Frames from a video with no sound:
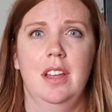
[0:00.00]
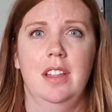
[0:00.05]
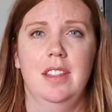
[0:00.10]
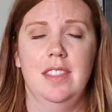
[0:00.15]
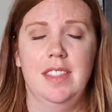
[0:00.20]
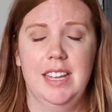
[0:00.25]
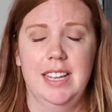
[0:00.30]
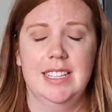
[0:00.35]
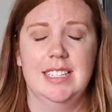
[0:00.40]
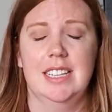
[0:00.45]

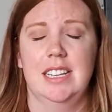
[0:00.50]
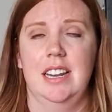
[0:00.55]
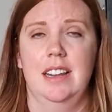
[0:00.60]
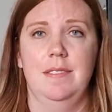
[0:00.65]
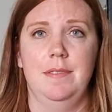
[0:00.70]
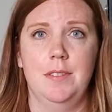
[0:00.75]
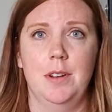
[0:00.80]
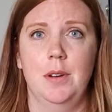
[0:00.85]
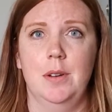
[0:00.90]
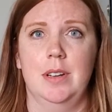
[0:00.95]
things that
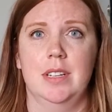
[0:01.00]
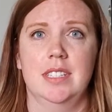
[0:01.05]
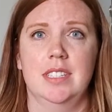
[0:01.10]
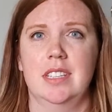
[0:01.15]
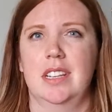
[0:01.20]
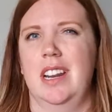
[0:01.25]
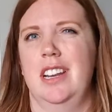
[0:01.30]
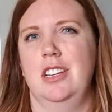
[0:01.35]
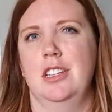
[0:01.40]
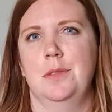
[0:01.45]
I've noticed
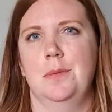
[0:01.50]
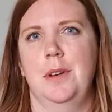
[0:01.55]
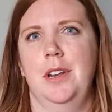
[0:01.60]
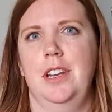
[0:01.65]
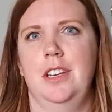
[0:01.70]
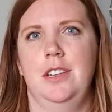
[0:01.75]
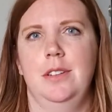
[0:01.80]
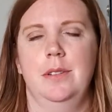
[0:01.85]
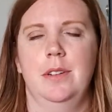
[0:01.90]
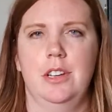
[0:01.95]
that I just
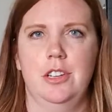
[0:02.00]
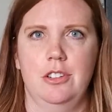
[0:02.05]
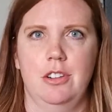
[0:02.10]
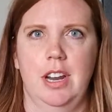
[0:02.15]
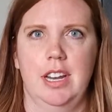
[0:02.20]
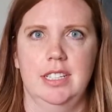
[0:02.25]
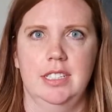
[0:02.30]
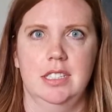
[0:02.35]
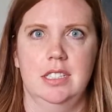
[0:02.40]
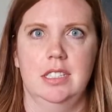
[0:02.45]
wanted to
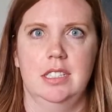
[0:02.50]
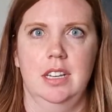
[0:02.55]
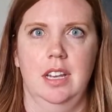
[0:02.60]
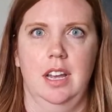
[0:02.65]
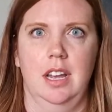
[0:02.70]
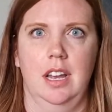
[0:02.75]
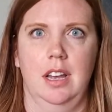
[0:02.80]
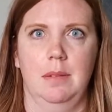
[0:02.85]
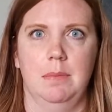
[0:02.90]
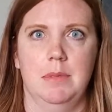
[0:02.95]
address
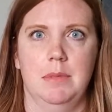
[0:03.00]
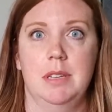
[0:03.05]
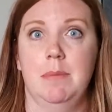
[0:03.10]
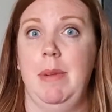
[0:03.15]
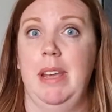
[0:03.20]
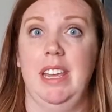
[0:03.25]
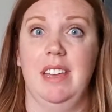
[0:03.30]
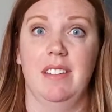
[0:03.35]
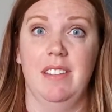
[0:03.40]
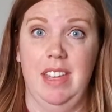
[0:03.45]
um, to
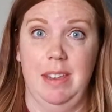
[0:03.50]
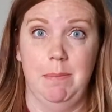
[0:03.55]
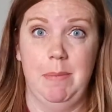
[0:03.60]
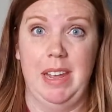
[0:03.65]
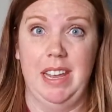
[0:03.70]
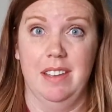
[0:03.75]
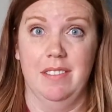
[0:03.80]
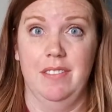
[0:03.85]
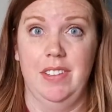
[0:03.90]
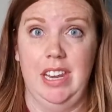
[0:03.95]
make and
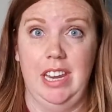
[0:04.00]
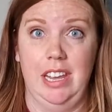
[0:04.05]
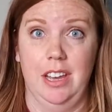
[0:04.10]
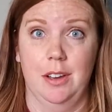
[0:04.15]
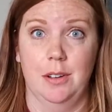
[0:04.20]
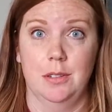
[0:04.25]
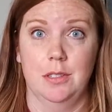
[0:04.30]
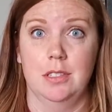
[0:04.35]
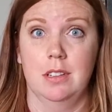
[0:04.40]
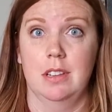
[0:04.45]
make a
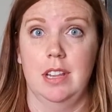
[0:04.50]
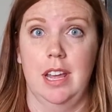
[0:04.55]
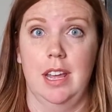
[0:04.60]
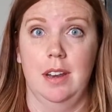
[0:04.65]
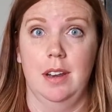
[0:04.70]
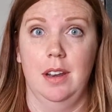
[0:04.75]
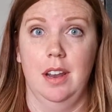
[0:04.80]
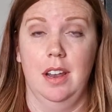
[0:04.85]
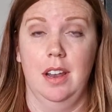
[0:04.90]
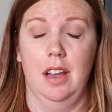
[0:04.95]
video so that
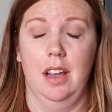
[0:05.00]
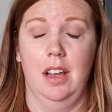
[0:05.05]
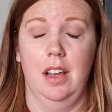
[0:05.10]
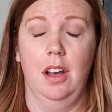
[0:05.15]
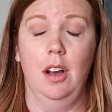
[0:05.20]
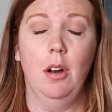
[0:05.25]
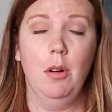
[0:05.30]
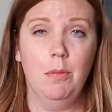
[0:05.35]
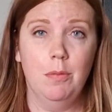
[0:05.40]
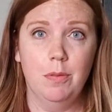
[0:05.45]

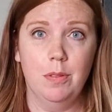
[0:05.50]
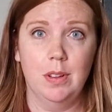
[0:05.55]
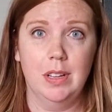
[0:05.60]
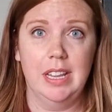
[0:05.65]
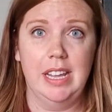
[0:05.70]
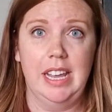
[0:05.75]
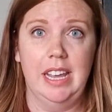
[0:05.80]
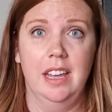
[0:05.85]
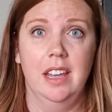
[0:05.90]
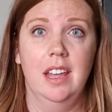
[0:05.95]

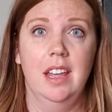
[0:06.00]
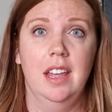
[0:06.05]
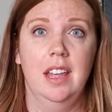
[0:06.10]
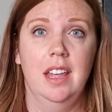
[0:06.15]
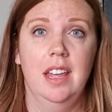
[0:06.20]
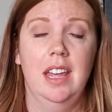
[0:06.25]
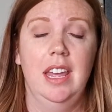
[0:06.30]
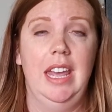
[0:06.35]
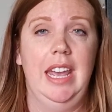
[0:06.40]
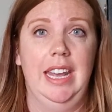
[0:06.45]
hopefully
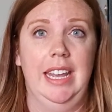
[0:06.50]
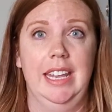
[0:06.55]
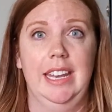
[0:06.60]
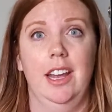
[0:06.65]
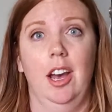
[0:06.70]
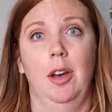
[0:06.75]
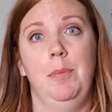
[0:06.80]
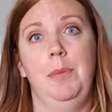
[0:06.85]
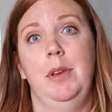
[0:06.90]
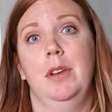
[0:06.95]
it can
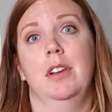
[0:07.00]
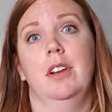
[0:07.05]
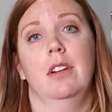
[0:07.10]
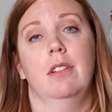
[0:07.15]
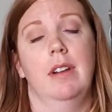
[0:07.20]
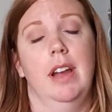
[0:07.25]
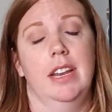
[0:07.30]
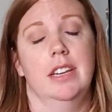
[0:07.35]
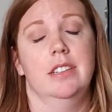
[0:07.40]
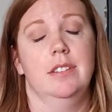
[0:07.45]
help you
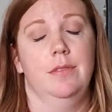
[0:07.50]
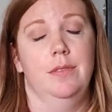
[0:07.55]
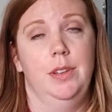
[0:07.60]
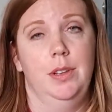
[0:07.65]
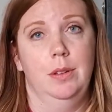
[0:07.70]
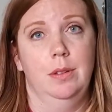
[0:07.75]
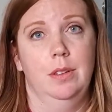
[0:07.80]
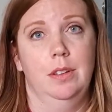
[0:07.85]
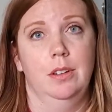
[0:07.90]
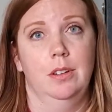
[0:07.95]
correct a
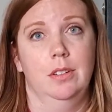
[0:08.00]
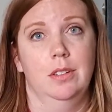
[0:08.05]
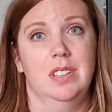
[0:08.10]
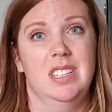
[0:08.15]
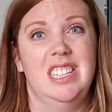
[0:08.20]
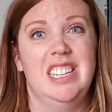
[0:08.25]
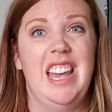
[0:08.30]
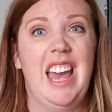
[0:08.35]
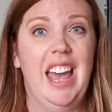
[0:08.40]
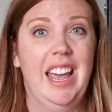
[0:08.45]
few little
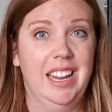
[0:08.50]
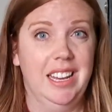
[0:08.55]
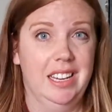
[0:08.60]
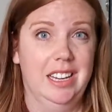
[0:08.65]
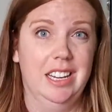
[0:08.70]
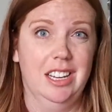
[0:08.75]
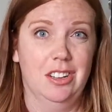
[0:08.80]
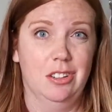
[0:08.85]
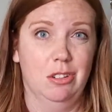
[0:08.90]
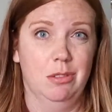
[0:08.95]

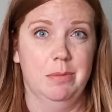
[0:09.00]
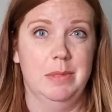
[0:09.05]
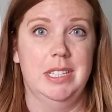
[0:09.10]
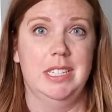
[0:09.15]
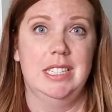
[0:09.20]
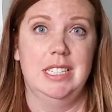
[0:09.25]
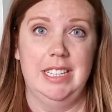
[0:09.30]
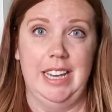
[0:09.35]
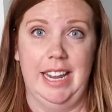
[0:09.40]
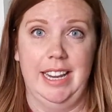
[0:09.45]
technical
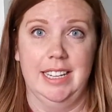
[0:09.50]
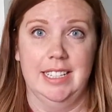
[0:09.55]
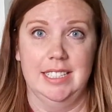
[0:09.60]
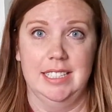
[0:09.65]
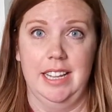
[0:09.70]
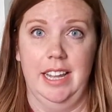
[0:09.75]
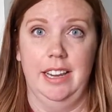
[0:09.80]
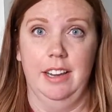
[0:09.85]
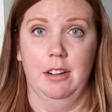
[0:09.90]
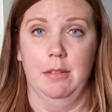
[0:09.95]
mistakes
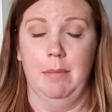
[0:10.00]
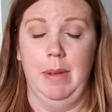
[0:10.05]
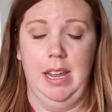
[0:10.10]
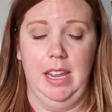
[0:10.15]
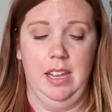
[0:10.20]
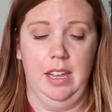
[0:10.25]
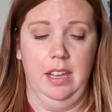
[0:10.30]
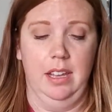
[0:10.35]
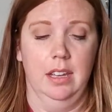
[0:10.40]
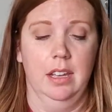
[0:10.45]
that you're making.
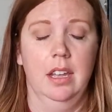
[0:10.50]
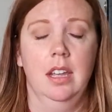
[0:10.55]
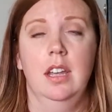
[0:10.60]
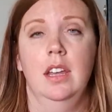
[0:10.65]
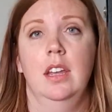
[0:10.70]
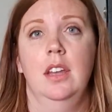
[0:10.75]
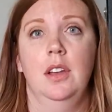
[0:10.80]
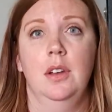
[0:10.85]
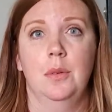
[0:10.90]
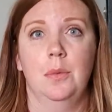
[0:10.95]

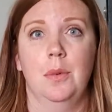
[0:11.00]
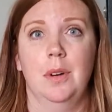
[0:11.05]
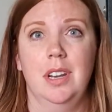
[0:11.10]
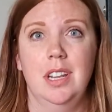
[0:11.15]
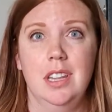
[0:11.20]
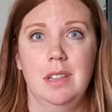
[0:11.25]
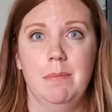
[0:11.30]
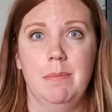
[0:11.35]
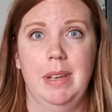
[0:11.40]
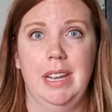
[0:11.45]
One of
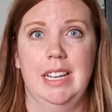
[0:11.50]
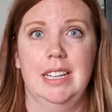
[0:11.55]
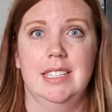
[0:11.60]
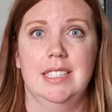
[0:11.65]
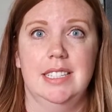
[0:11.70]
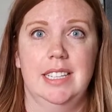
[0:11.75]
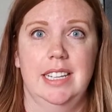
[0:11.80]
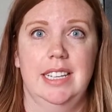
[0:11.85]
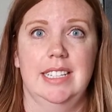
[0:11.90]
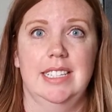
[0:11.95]
the biggest
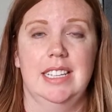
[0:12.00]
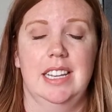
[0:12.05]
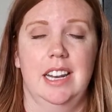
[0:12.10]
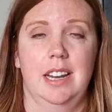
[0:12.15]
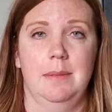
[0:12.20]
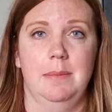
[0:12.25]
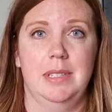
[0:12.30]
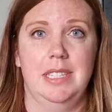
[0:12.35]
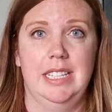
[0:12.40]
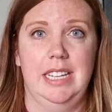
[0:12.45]
things that
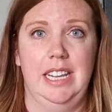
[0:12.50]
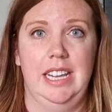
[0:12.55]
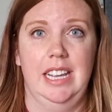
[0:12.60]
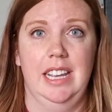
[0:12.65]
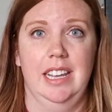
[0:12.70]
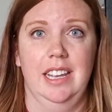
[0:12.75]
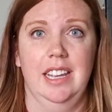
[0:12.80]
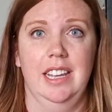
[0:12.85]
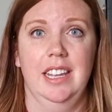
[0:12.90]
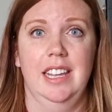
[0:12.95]
I'm
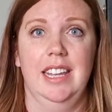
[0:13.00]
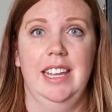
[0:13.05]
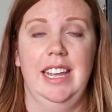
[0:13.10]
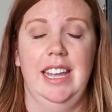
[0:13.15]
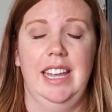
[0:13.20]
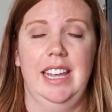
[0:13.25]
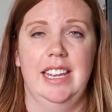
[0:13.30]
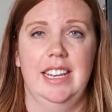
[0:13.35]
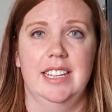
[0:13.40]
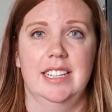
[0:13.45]
seeing
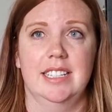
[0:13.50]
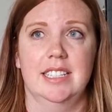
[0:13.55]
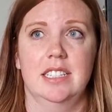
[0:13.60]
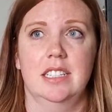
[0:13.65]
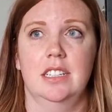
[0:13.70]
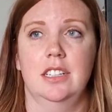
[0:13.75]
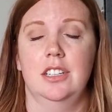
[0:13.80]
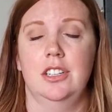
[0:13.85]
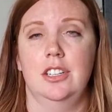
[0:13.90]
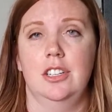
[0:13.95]
is
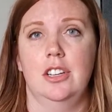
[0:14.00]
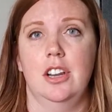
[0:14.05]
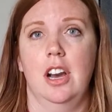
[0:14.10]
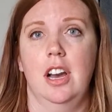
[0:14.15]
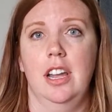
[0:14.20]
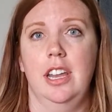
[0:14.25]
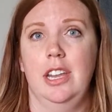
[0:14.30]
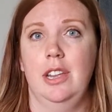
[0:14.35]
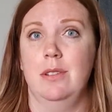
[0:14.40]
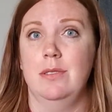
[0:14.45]

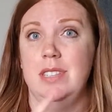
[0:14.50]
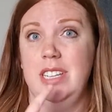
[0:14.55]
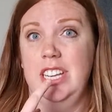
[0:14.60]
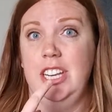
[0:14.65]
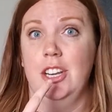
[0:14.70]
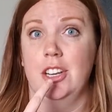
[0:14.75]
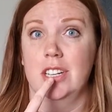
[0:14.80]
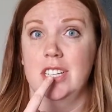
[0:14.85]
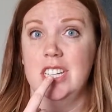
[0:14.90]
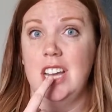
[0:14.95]
not using
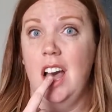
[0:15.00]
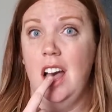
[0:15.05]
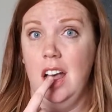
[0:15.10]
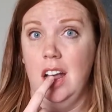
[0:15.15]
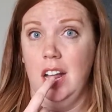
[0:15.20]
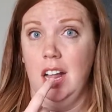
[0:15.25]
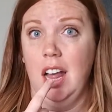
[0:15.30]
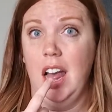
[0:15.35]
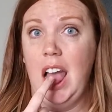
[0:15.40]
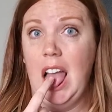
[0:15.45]
your
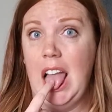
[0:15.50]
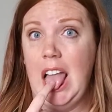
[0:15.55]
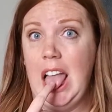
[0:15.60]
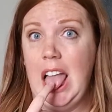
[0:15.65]
tongue